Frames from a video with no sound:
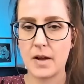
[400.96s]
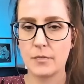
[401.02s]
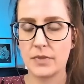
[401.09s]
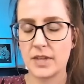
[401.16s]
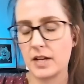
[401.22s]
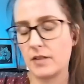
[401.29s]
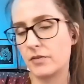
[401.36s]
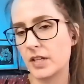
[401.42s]
I
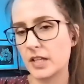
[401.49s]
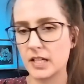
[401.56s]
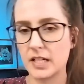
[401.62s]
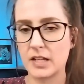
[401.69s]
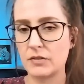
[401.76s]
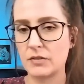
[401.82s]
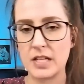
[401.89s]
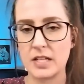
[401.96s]
feel like if
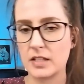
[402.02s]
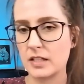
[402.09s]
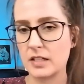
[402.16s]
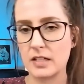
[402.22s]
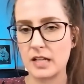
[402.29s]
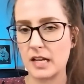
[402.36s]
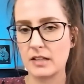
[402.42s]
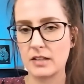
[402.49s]
he could
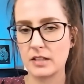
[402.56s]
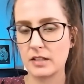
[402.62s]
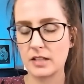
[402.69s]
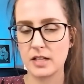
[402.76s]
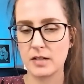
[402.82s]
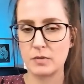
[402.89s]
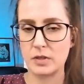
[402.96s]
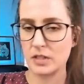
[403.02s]
get the
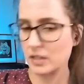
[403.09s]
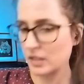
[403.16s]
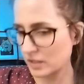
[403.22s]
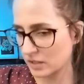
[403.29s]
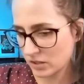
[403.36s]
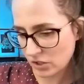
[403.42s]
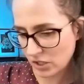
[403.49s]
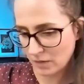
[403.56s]
labor
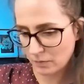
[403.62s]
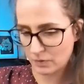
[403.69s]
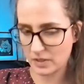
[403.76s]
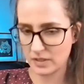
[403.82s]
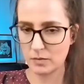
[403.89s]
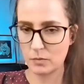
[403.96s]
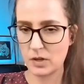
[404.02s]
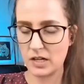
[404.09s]
cheaper
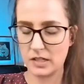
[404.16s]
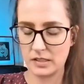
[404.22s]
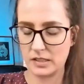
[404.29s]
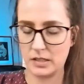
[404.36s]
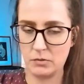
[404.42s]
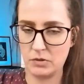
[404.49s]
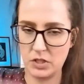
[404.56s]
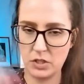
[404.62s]
somewhere else, he would
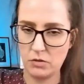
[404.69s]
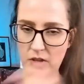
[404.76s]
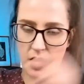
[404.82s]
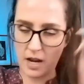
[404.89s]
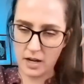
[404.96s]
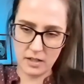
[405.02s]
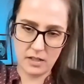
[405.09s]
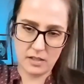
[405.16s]
do that.
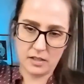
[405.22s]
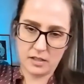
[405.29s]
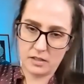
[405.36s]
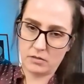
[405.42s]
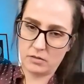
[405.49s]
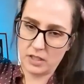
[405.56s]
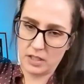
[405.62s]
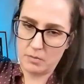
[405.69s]
It doesn't
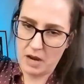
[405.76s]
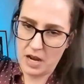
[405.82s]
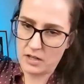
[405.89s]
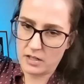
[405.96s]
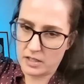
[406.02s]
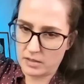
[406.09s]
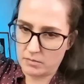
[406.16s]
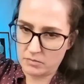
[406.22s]
really matter to
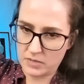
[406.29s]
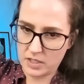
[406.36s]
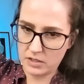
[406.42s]
him that they're